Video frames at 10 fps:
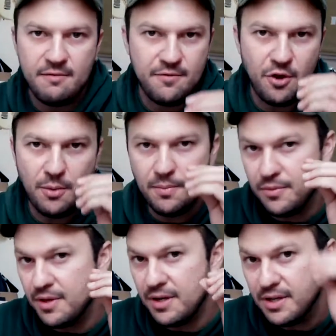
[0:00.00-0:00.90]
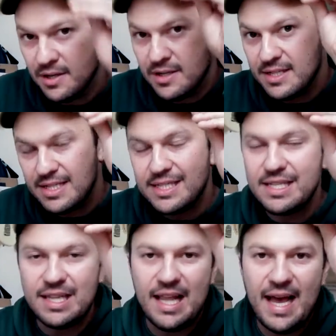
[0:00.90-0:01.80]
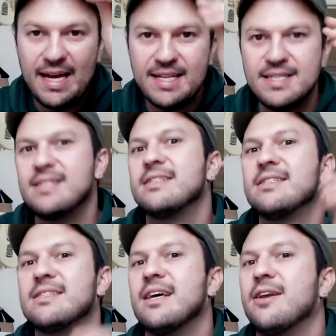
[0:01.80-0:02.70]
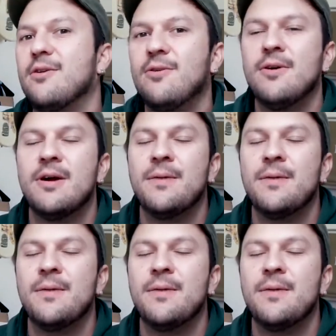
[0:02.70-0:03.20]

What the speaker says: from the slightest and subtle